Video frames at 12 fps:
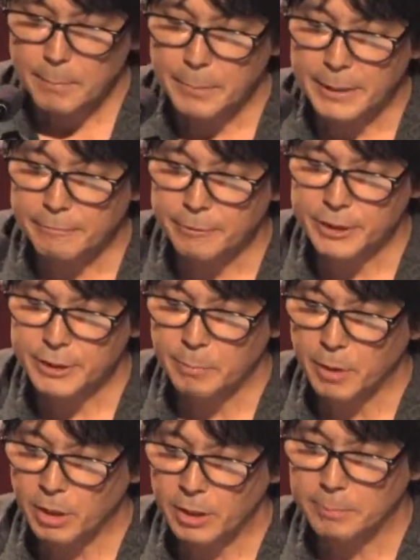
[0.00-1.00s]
but for
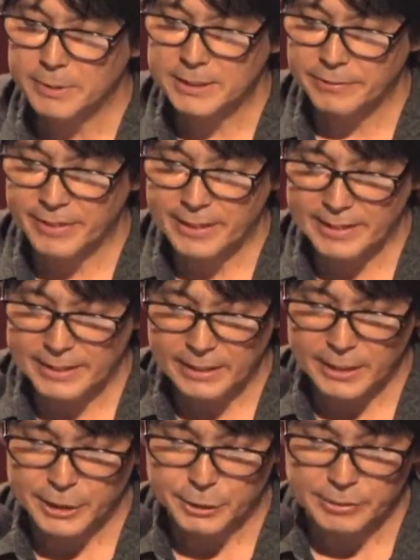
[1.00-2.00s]
small Pacific Island
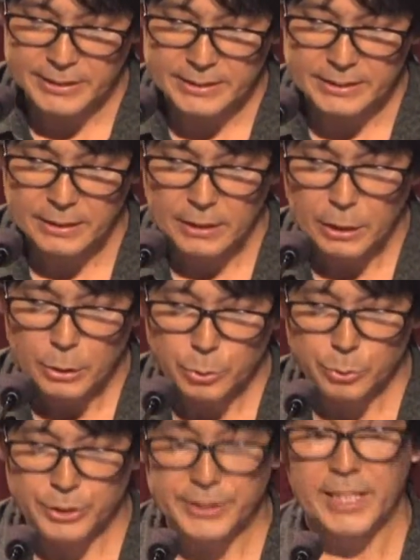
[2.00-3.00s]
countries
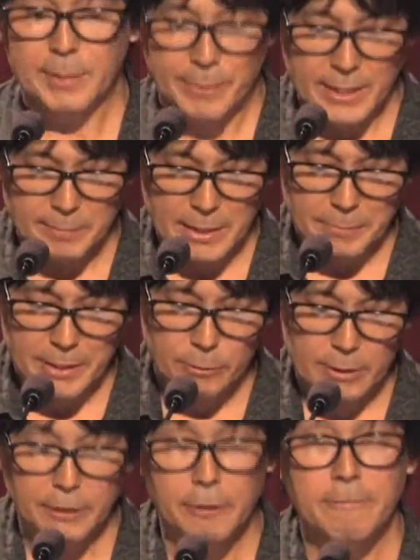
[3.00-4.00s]
whose GDP may be
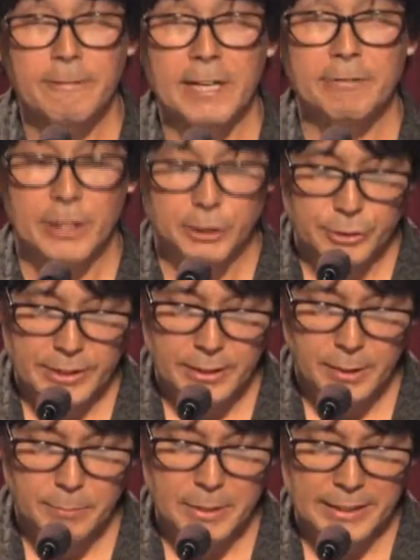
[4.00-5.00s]
around $500
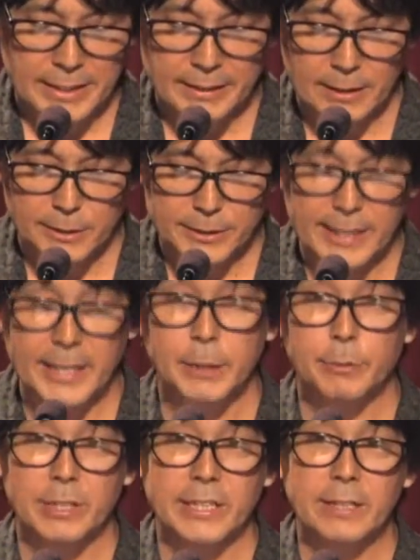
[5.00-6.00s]
million
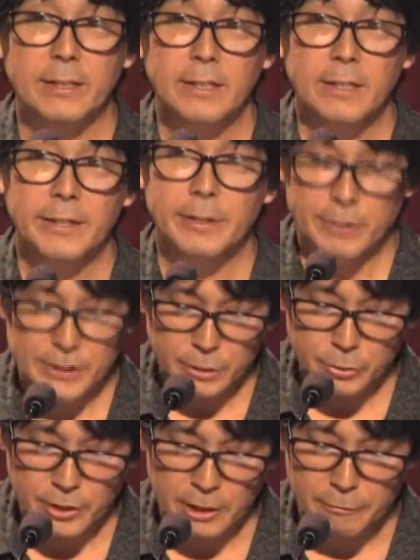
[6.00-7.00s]
annually, there is
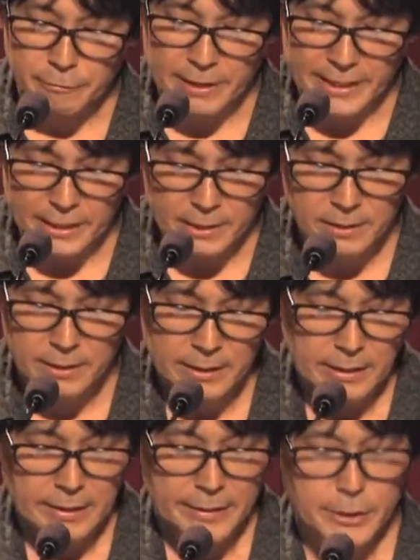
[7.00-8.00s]
no Dodd-Frank.
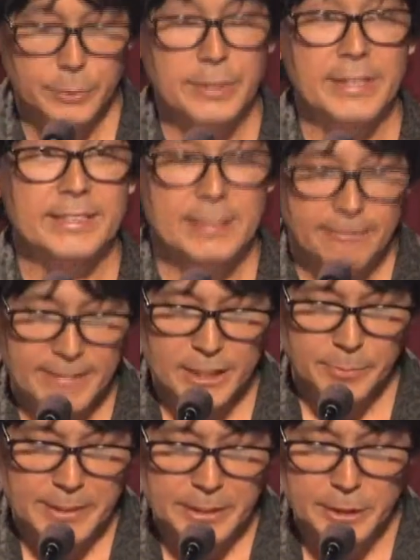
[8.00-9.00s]
There's only this
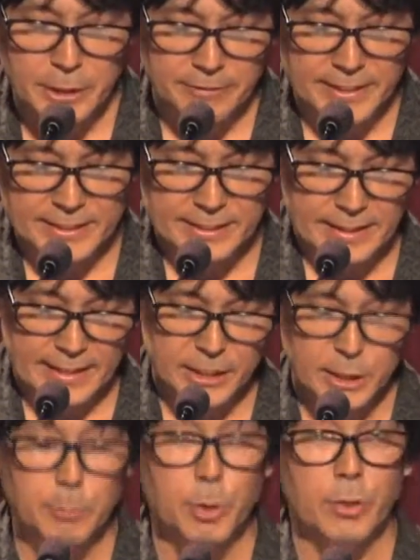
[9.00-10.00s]
investment service that
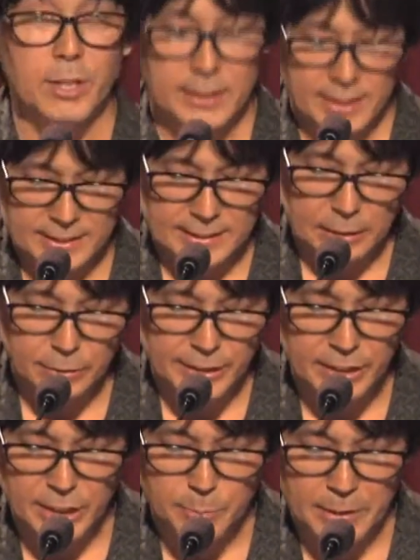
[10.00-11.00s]
Samoa is now
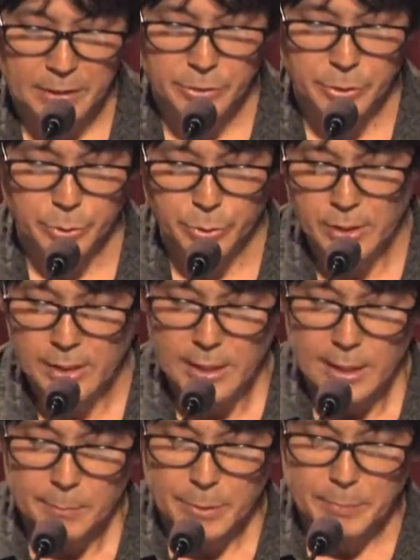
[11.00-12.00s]
legally bound to.
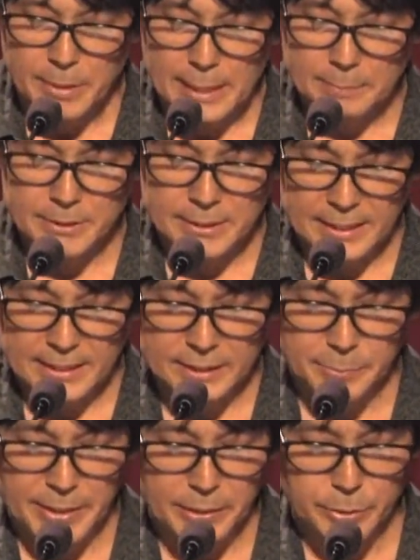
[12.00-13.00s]
But perhaps I
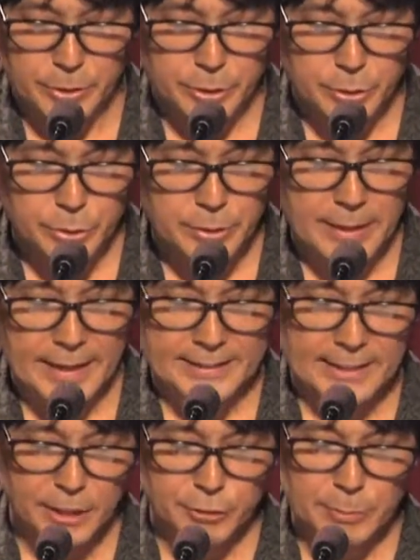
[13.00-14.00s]
speak too soon,
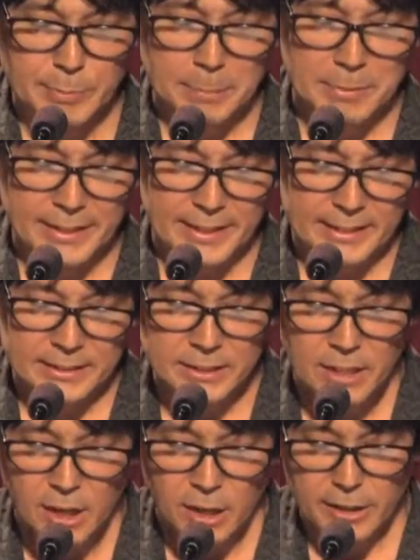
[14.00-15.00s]
as House
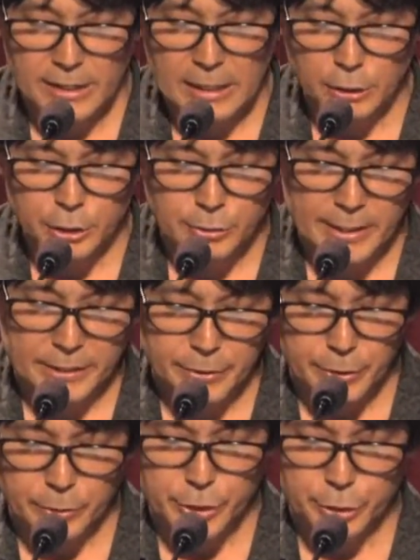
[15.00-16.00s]
Republicans are now trying
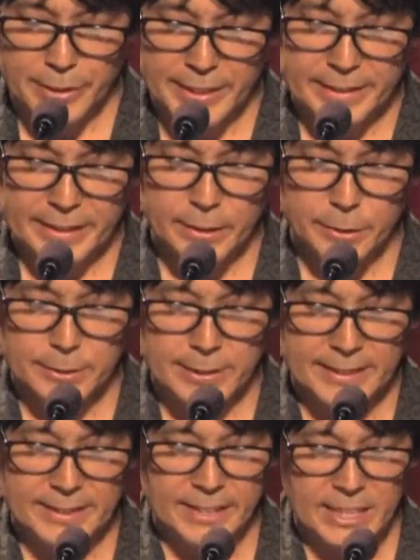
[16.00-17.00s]
to use trade deals
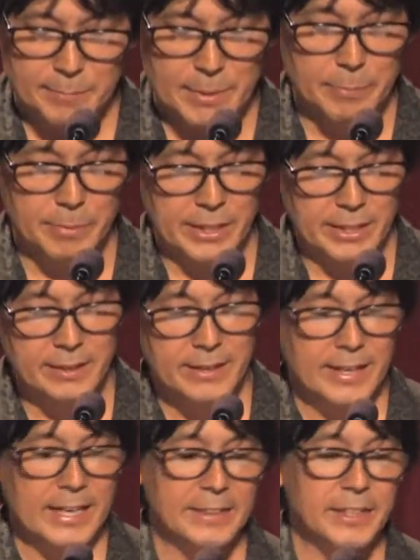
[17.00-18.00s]
like the TPP
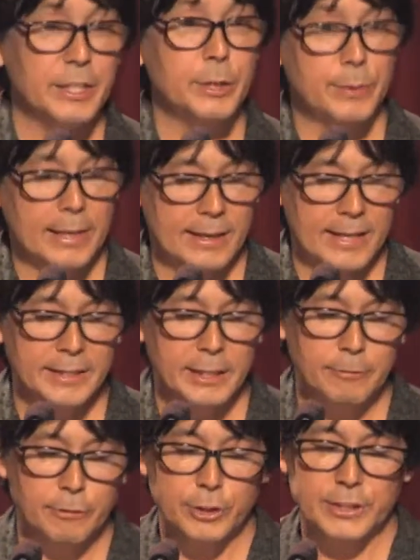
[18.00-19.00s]
and the new
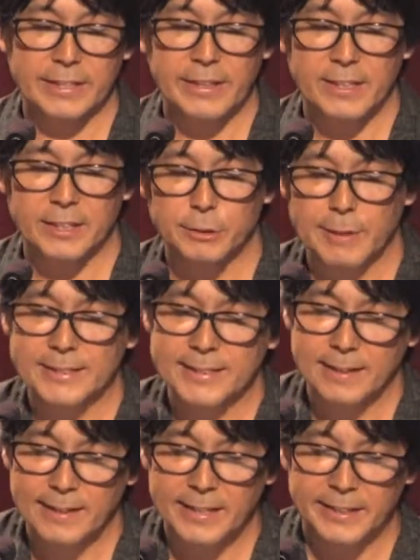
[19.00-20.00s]
Atlantic version, the
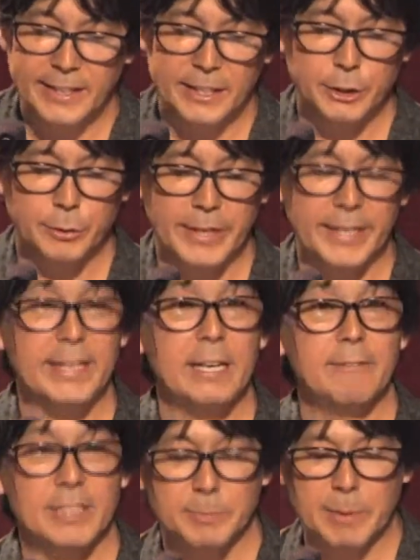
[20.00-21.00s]
Transatlantic Trade and
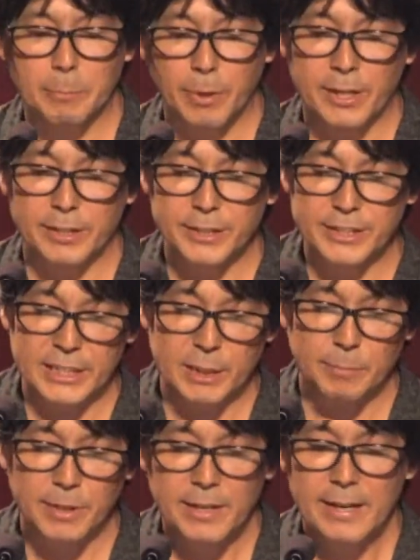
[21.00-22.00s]
Investment
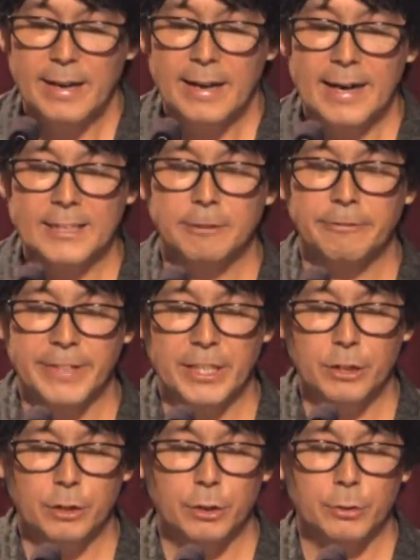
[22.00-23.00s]
Partnership, as a
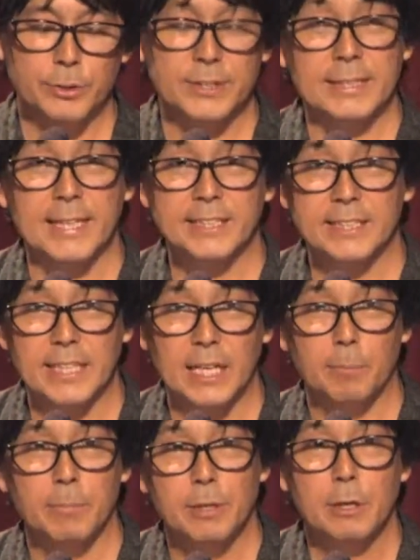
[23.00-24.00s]
vehicle to sidestep